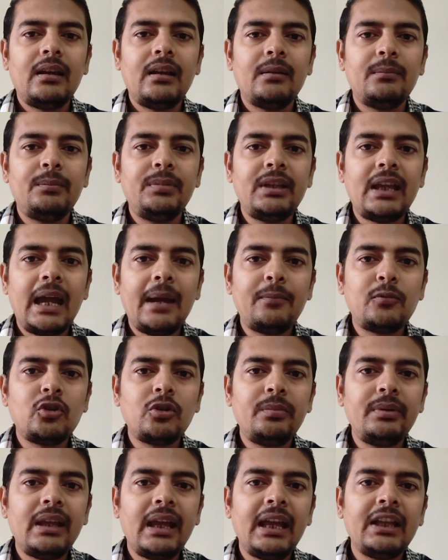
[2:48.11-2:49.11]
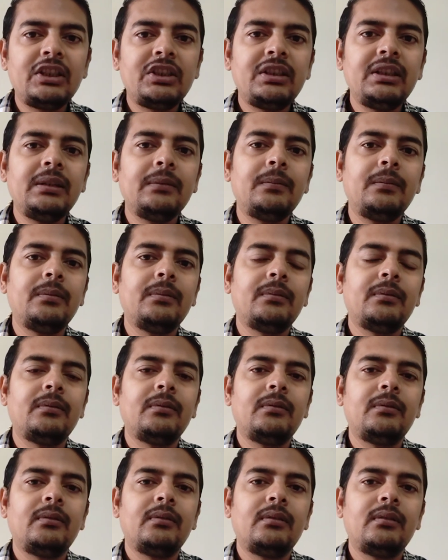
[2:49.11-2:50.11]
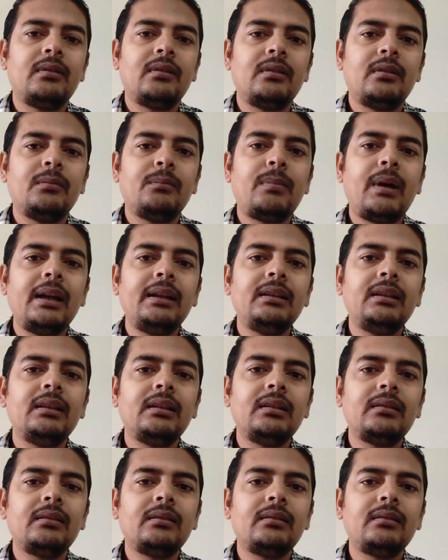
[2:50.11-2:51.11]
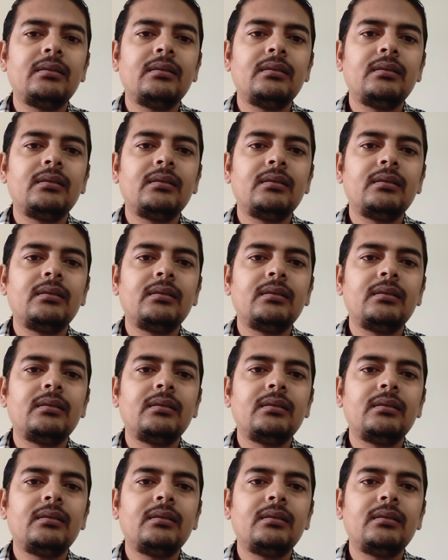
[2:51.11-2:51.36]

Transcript: we have to be achieved by the